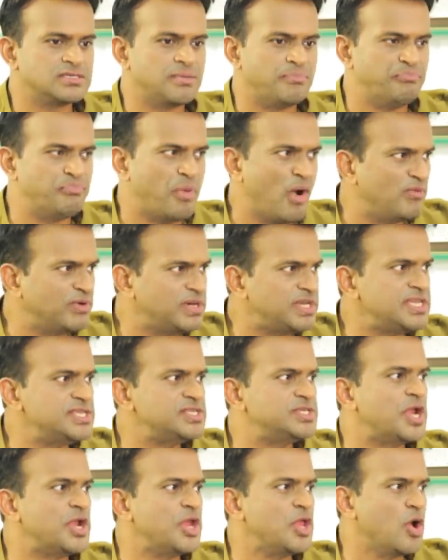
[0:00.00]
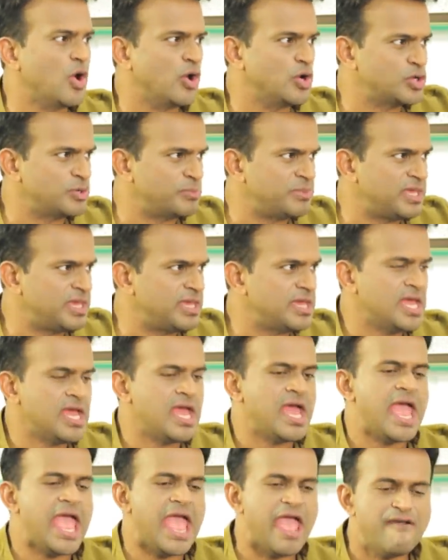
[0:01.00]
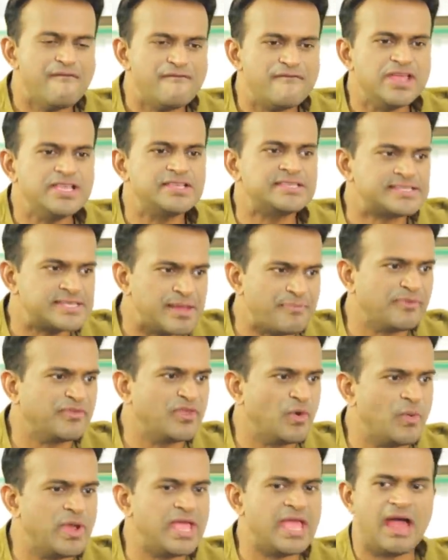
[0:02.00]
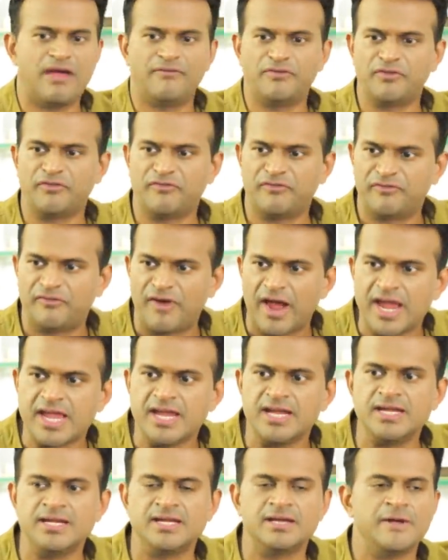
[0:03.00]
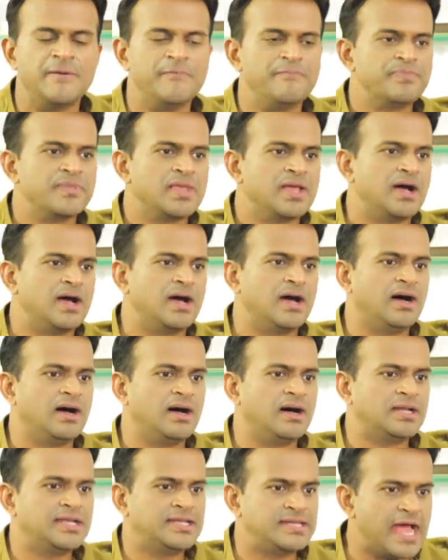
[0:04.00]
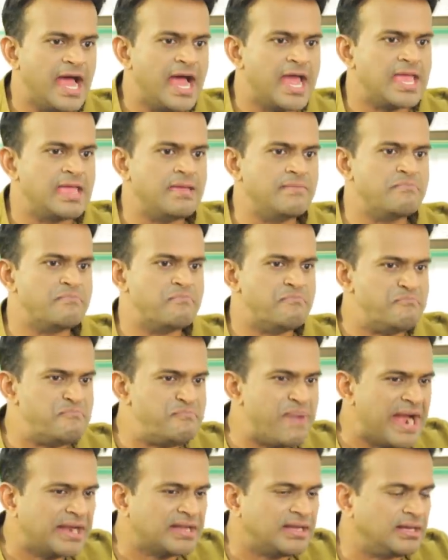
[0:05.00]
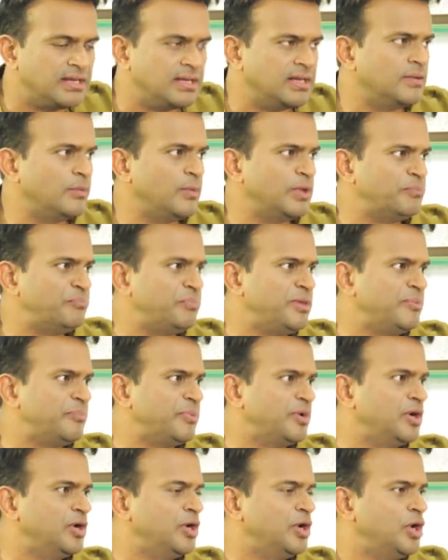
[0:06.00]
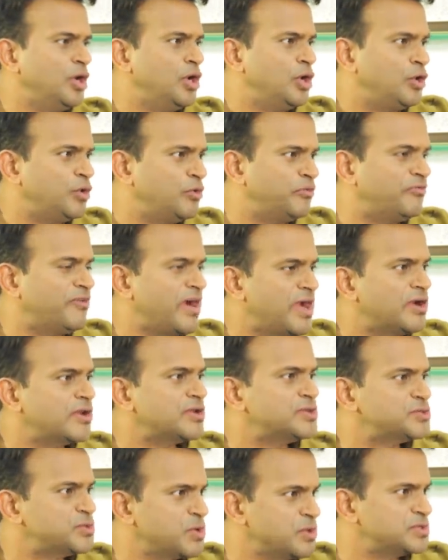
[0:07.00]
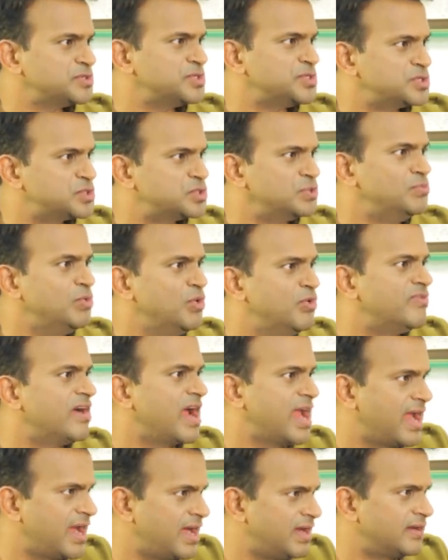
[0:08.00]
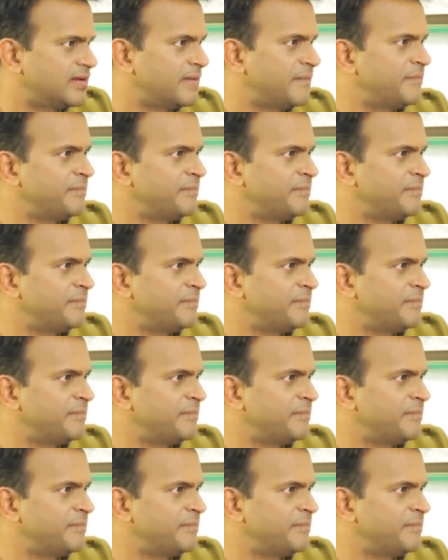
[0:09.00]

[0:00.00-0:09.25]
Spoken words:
The poverty is getting on to me. Every step of the way, I have to find time, battle with people to find resources to move ahead.